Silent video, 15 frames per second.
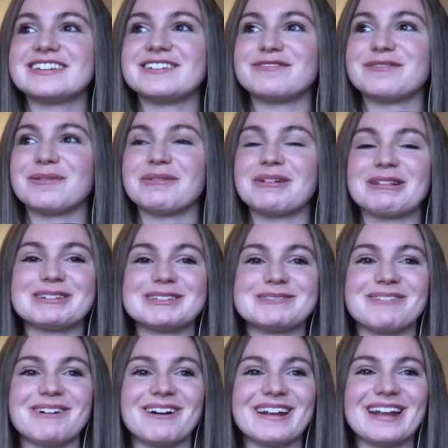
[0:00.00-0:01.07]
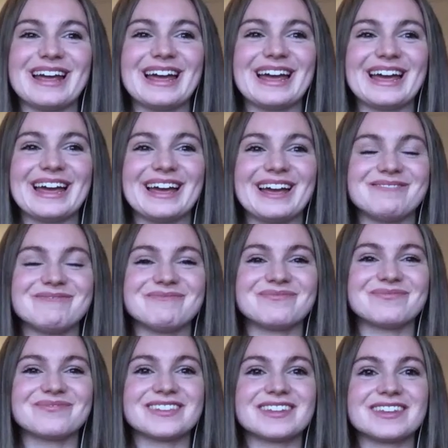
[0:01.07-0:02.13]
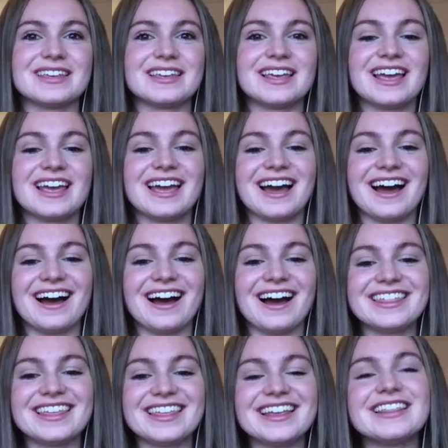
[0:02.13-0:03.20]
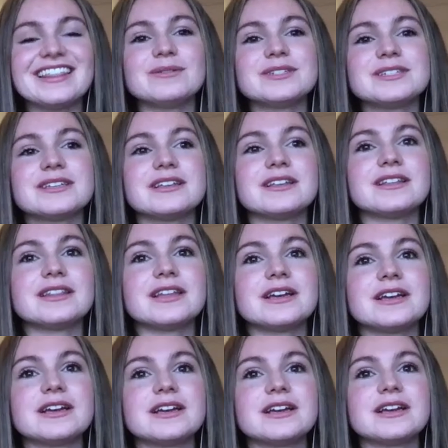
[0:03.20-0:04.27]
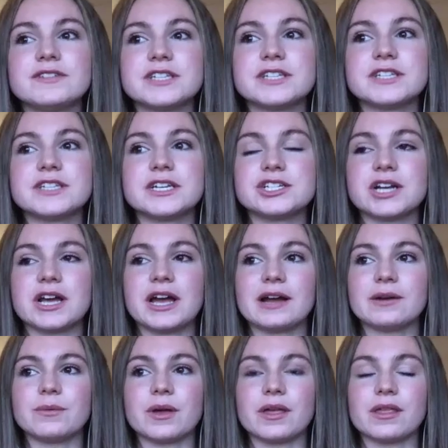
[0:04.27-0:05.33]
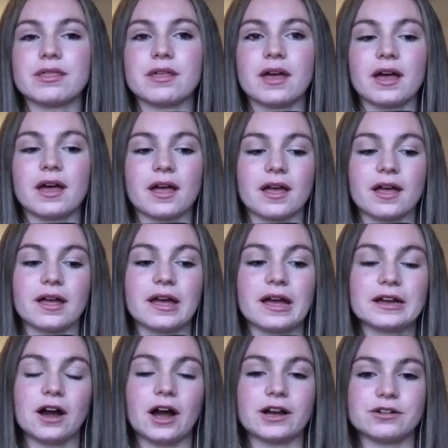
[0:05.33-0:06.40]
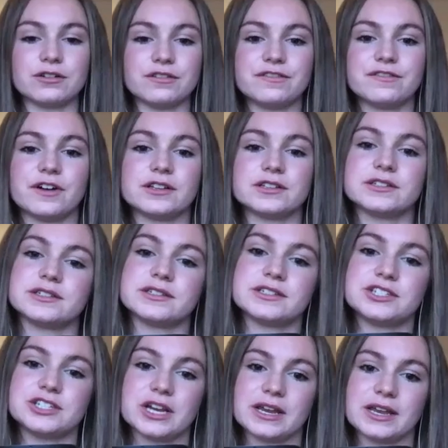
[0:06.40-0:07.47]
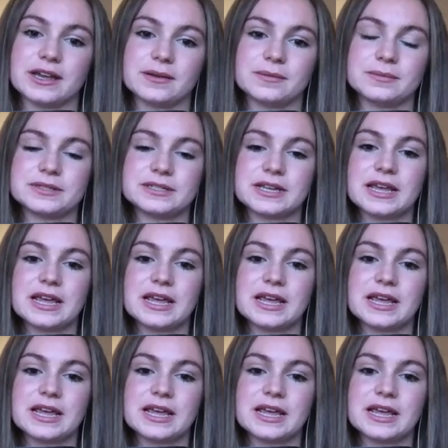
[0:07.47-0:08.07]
You've put me on the spot. I think there's one conversation I had with a guy called Funds Jacobs.